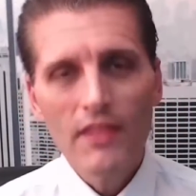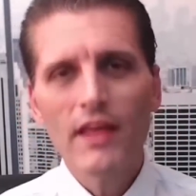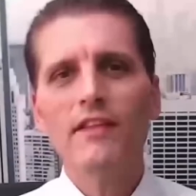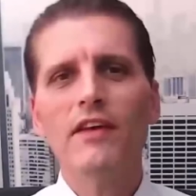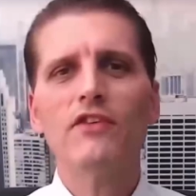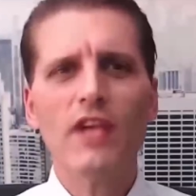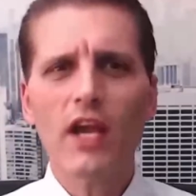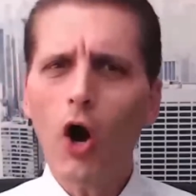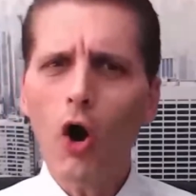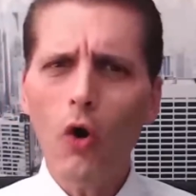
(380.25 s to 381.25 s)
They, they're
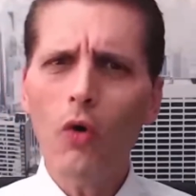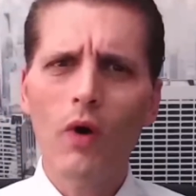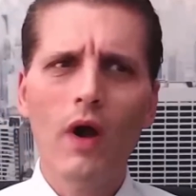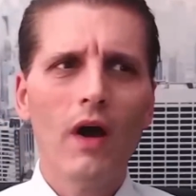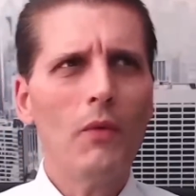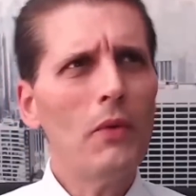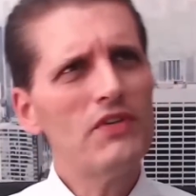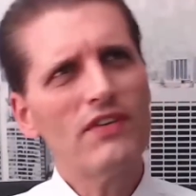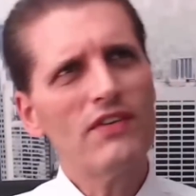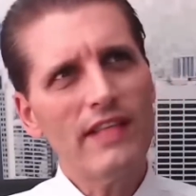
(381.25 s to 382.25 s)
saying, oh, what
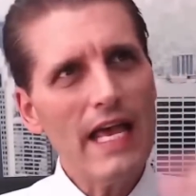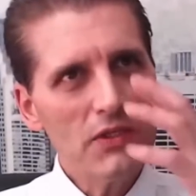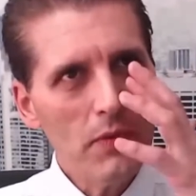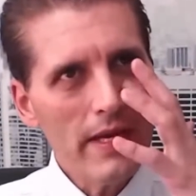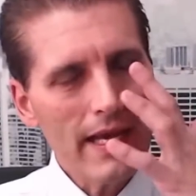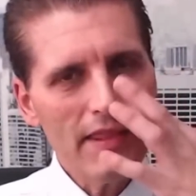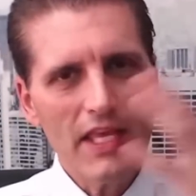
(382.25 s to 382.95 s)
was this last week?